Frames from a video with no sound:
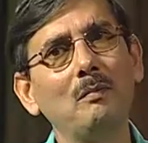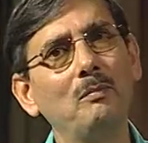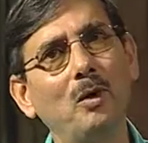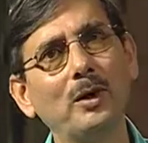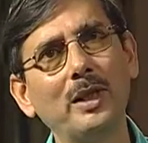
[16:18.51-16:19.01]

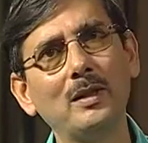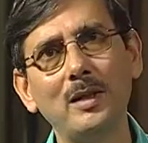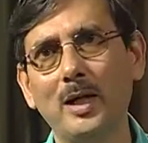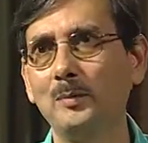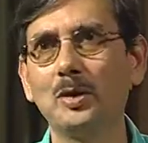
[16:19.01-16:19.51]
Mauryan
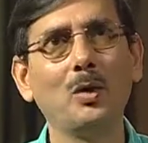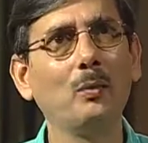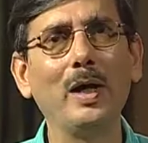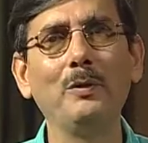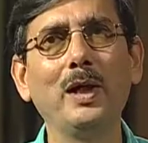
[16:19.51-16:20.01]
times
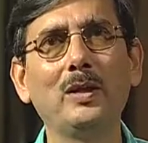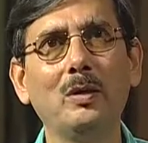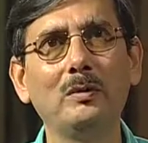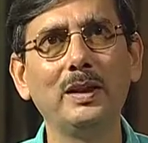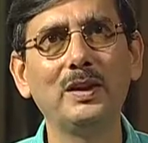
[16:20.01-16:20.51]
where we had
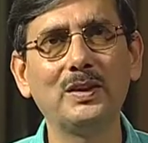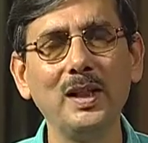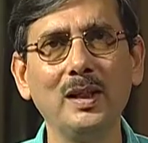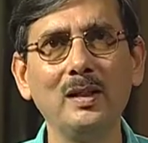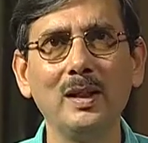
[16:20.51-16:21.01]
already
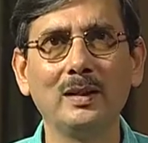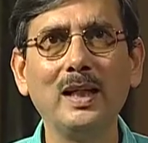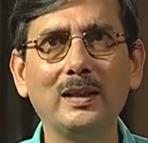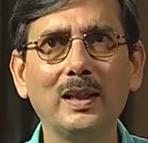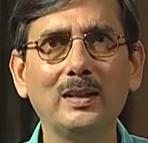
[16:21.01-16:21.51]
seen
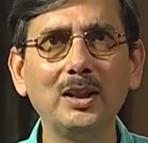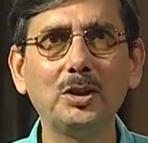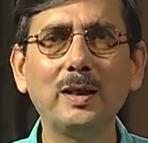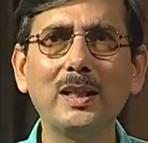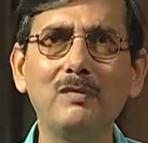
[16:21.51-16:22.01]
that the
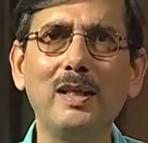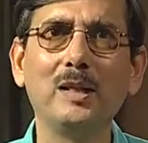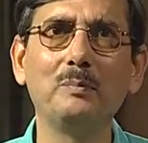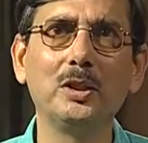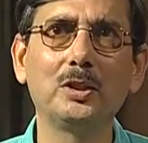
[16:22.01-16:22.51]
district level
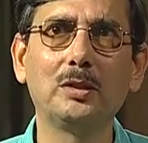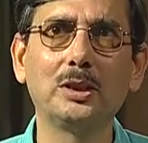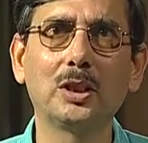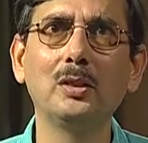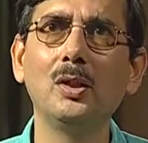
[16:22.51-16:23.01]

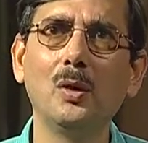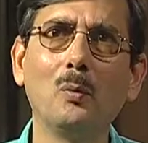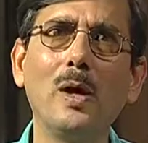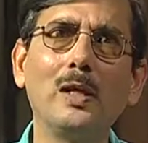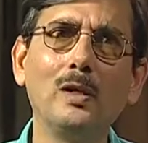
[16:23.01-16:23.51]
administration
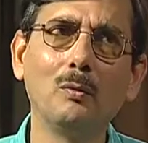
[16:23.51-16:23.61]
when,